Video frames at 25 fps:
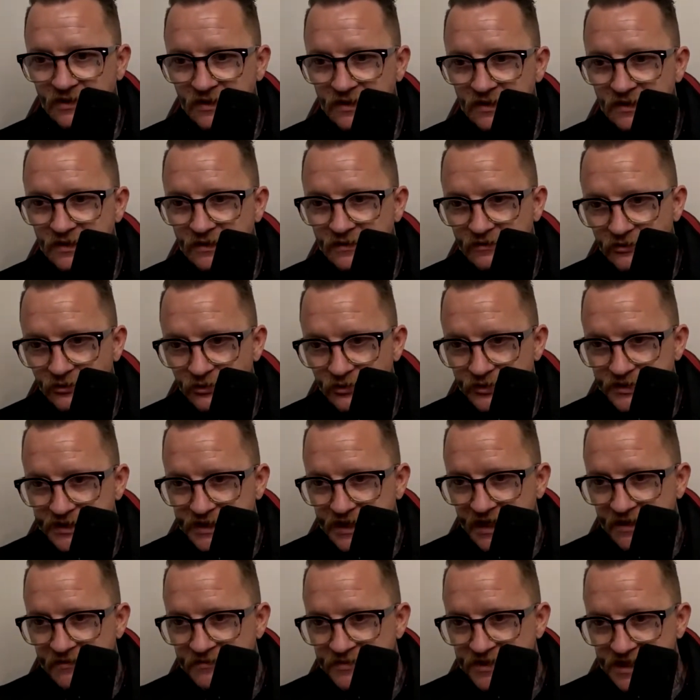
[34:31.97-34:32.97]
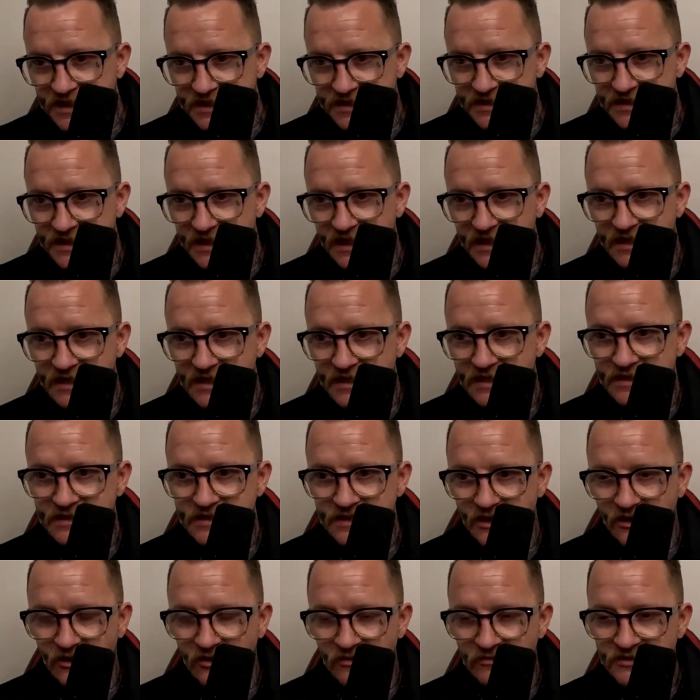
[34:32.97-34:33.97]
Luke Dempsey says,
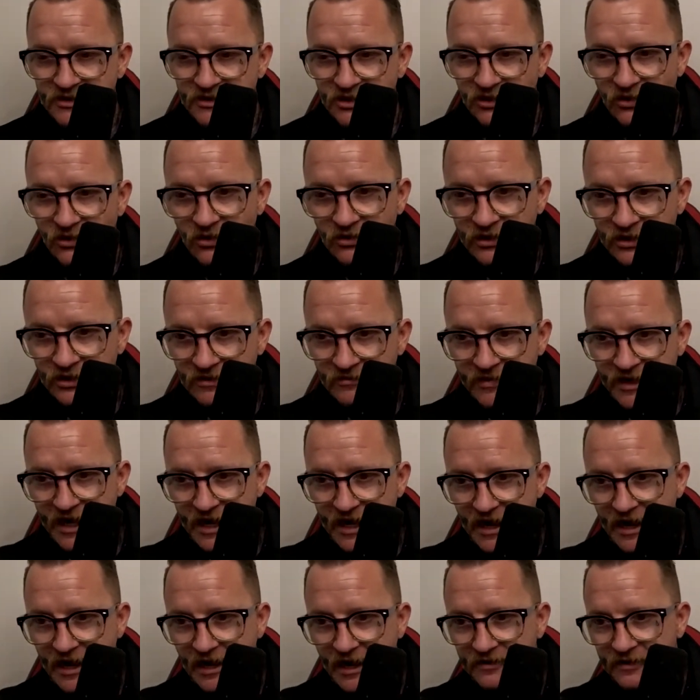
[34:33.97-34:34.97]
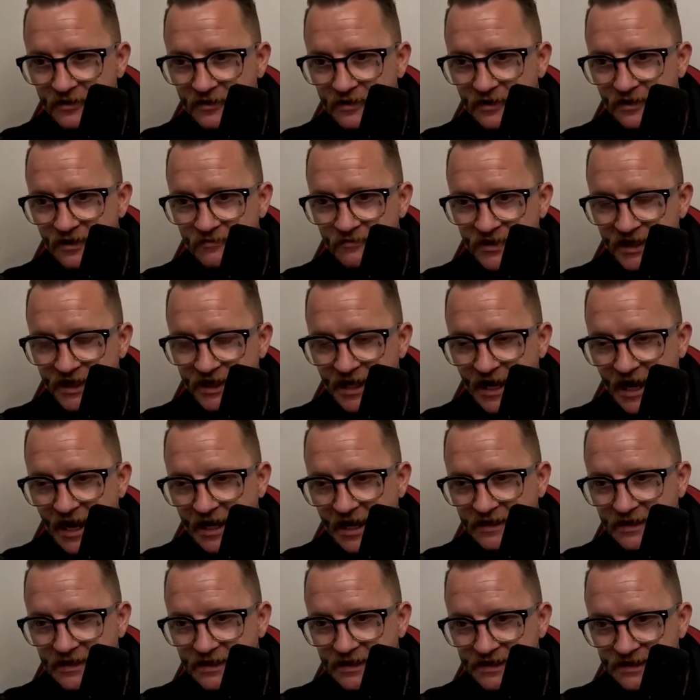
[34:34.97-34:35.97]
I'm talking about the mid
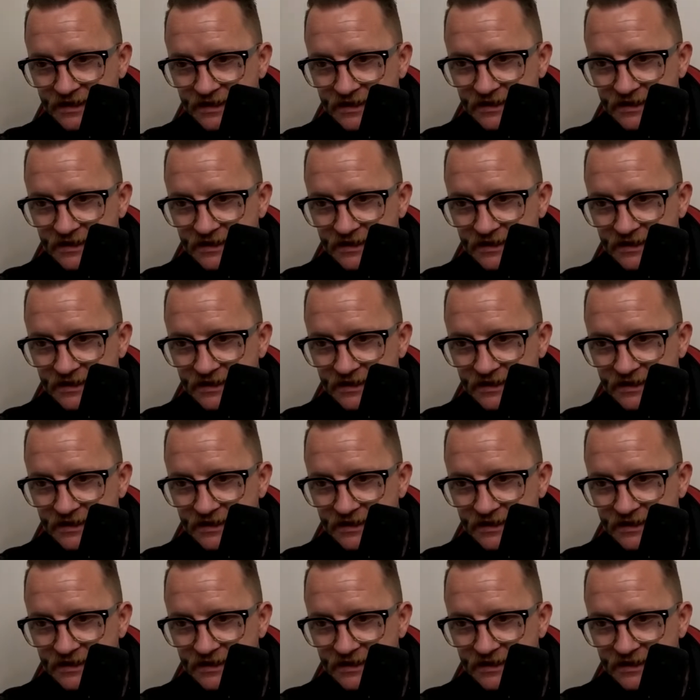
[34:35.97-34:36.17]
80s.